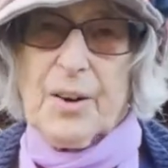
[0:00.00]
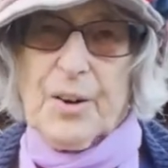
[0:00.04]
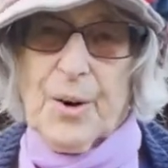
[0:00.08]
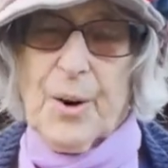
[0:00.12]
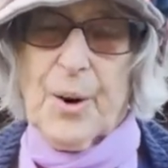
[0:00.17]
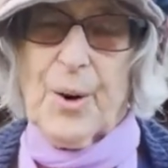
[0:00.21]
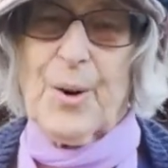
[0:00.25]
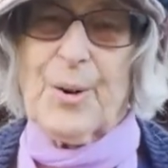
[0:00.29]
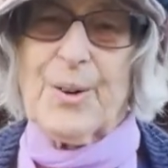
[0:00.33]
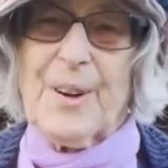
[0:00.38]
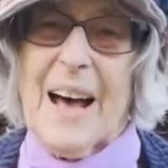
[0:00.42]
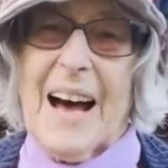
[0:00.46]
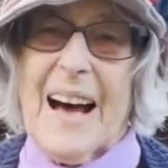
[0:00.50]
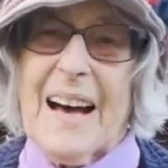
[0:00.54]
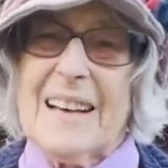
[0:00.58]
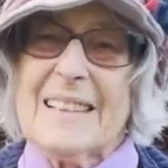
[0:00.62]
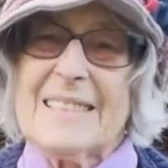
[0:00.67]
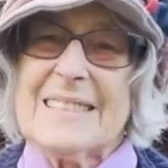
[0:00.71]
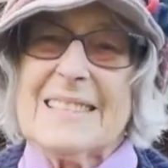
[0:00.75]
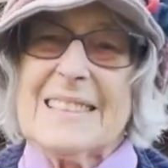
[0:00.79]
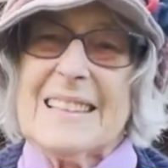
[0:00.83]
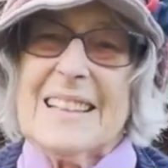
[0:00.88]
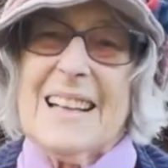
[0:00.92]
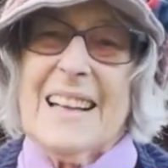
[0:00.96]
corner
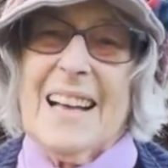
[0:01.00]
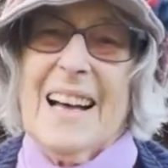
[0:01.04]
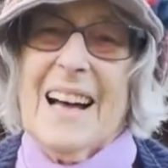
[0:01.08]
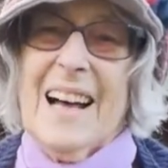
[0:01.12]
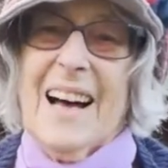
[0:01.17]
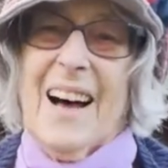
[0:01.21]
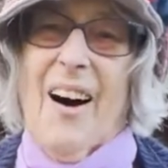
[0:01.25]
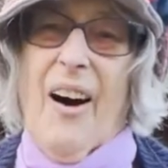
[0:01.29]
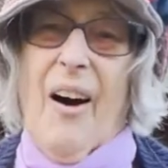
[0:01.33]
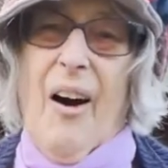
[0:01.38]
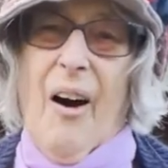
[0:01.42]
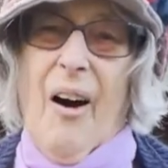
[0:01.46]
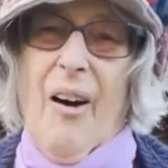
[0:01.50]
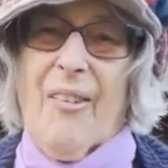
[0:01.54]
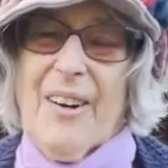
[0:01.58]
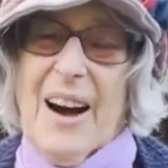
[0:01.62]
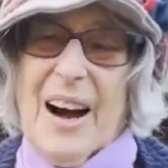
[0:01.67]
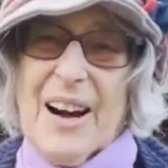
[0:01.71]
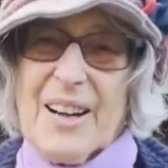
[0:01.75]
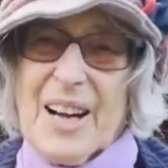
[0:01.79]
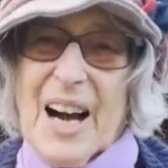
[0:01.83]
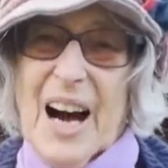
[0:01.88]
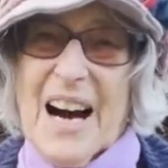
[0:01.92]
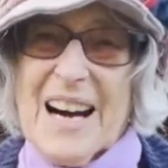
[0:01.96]
of
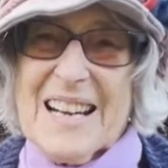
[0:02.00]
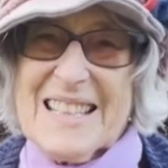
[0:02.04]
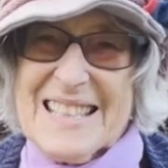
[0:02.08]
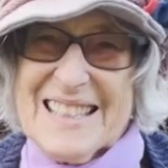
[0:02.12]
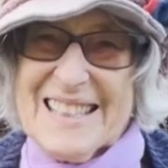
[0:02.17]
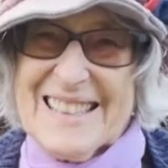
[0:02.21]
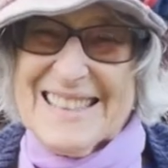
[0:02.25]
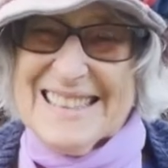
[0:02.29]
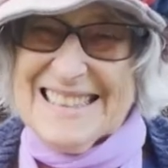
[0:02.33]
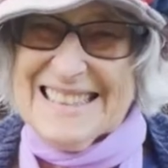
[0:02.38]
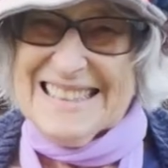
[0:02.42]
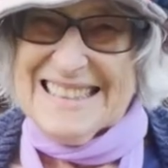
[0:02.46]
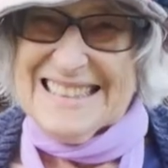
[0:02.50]
our garden.